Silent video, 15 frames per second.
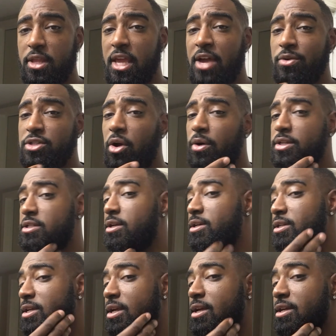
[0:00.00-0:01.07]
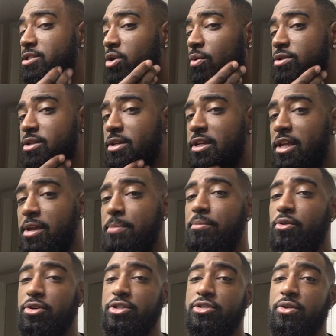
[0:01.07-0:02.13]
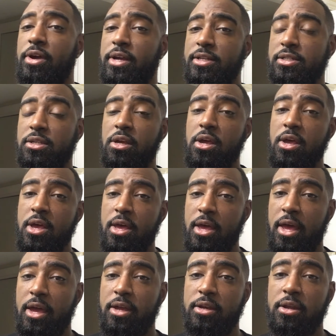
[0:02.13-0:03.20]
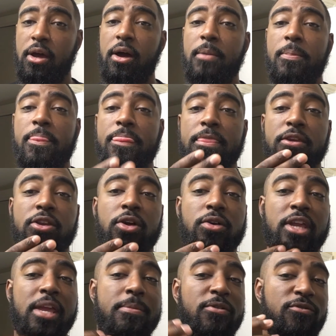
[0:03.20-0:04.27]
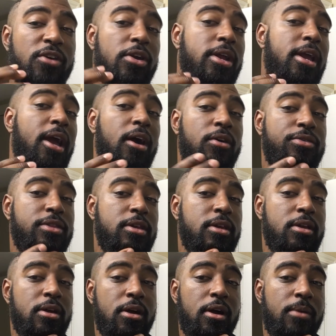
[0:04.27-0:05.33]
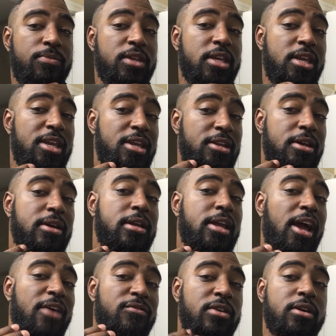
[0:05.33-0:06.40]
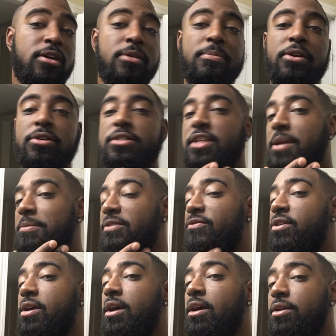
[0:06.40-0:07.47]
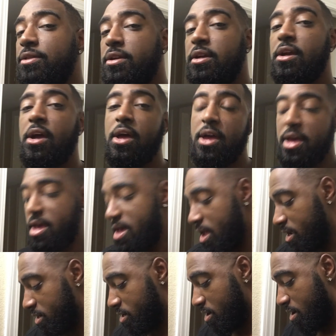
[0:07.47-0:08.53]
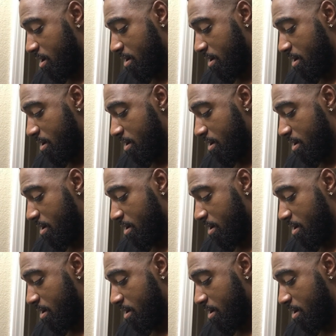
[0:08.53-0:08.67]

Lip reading: it's always good to keep moisturized and you know, keep it very healthy. The key to having a good beard is keeping it very healthy. And